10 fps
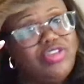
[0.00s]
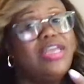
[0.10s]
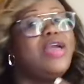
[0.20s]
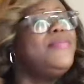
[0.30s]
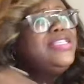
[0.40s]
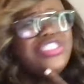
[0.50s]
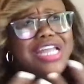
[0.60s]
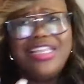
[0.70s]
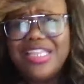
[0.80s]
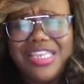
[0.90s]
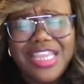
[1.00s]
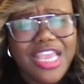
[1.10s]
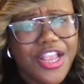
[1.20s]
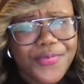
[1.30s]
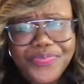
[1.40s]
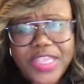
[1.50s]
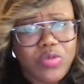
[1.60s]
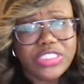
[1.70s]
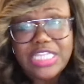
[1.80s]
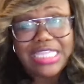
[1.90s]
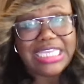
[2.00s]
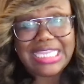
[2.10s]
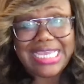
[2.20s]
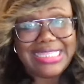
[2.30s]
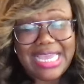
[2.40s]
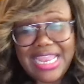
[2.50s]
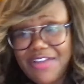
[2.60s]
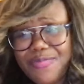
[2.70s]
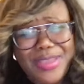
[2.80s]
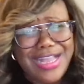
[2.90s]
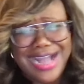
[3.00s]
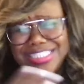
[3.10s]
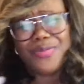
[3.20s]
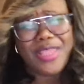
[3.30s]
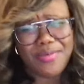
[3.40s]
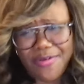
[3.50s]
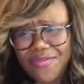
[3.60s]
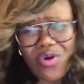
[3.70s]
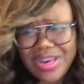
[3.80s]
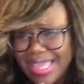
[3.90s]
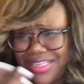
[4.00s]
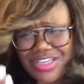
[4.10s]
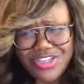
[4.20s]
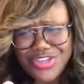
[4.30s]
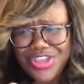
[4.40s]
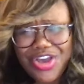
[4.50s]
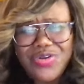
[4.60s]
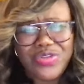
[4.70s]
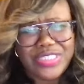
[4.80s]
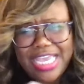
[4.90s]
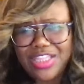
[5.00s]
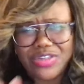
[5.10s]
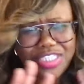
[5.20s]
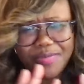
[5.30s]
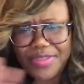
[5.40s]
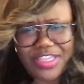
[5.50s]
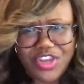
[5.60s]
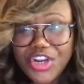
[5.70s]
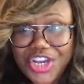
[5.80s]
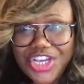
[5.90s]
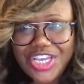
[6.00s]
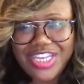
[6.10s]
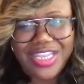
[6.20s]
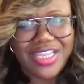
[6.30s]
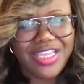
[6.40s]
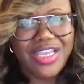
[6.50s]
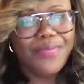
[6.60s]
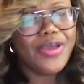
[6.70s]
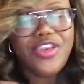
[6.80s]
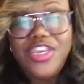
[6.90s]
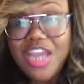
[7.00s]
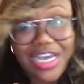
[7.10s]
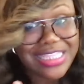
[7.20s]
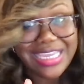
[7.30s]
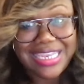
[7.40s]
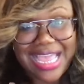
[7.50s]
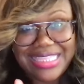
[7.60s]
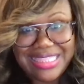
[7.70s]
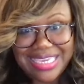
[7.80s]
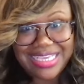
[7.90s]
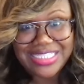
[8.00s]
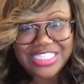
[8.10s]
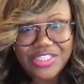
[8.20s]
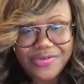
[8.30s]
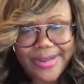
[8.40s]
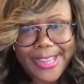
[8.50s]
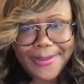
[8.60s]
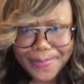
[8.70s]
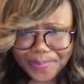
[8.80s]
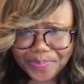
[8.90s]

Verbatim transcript: Like I mentioned, I didn't. It was nothing like that. Now, I've been constipated before. Like, you know, you take a little something, you're good. But nothing like this, right?